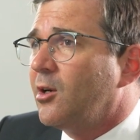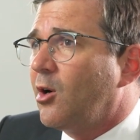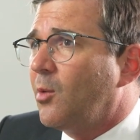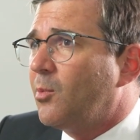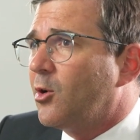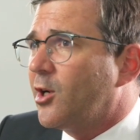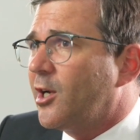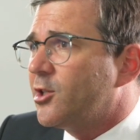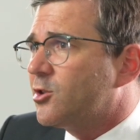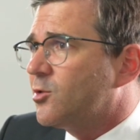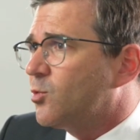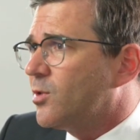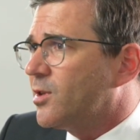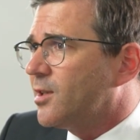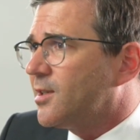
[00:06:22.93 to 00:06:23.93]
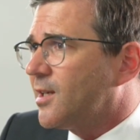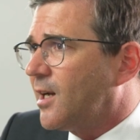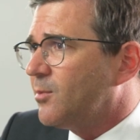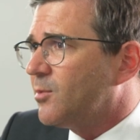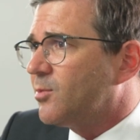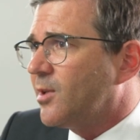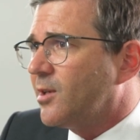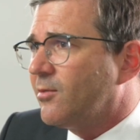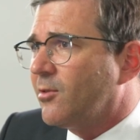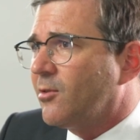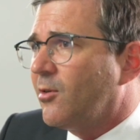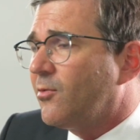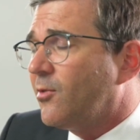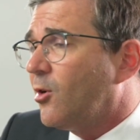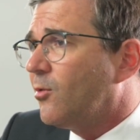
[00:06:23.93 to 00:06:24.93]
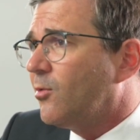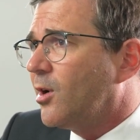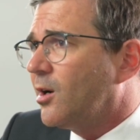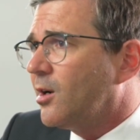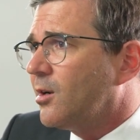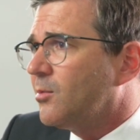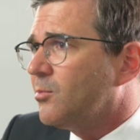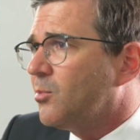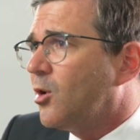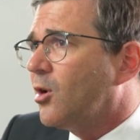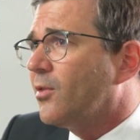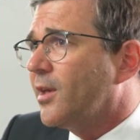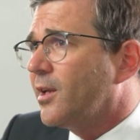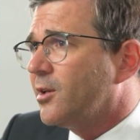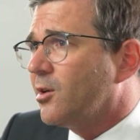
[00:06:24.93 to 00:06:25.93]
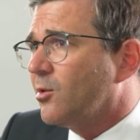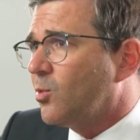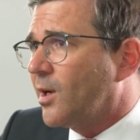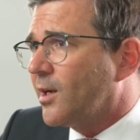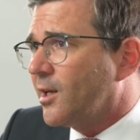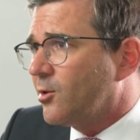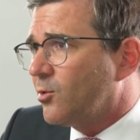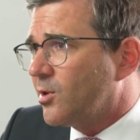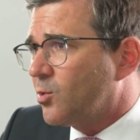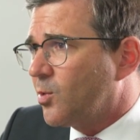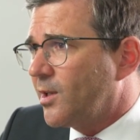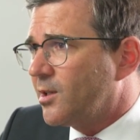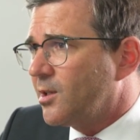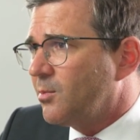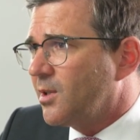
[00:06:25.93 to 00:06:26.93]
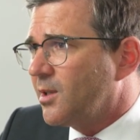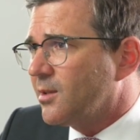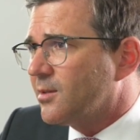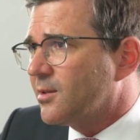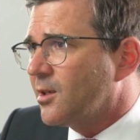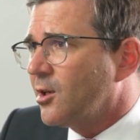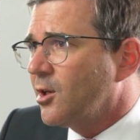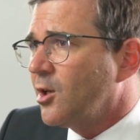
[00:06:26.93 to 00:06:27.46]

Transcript: operations with a time span of over more than 120 minutes.